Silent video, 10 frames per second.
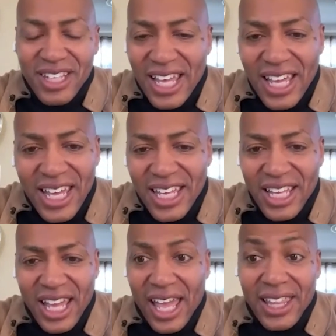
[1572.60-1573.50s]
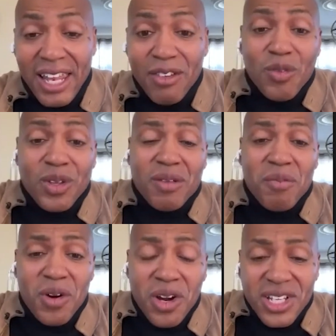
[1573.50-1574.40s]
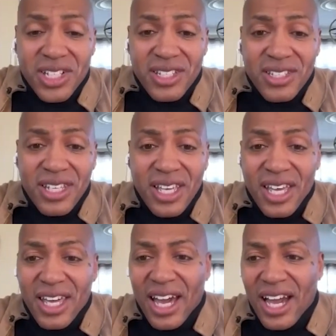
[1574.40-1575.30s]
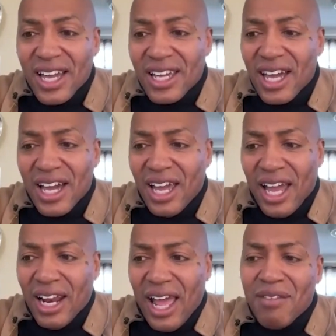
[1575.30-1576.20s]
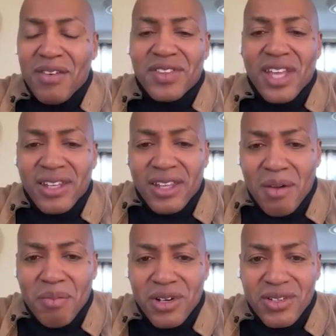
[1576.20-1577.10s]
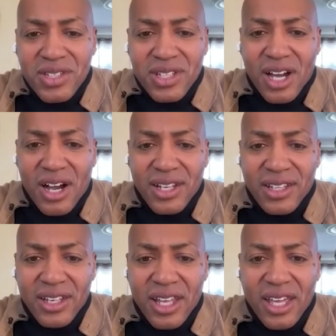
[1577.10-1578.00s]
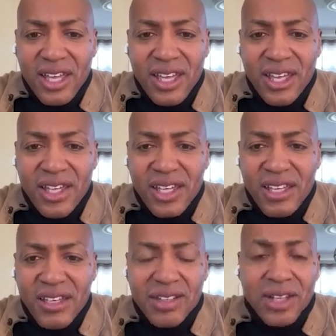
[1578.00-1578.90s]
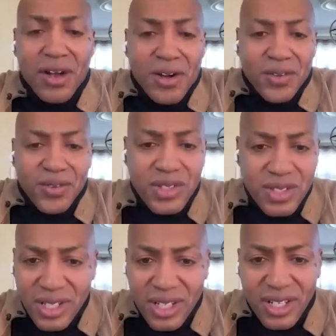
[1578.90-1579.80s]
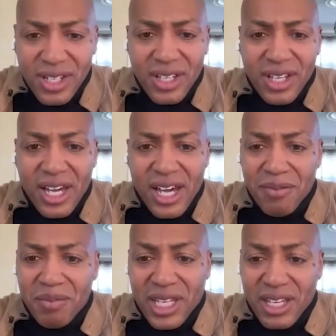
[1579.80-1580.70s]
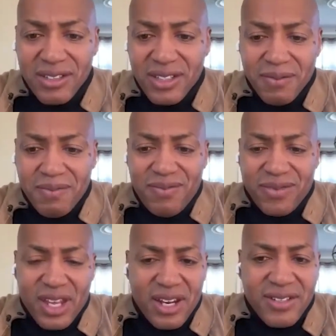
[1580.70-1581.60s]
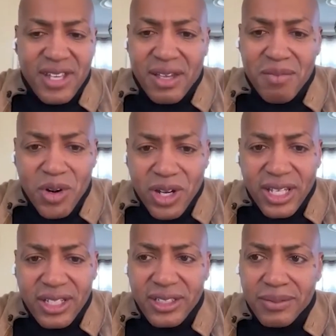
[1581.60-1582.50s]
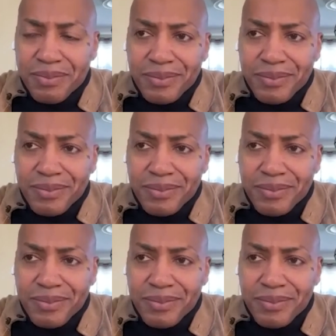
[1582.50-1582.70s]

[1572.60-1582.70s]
uh, and then with the mortgages, I, I, I haven't even done the numbers on the the loans uh, because on a second mortgage,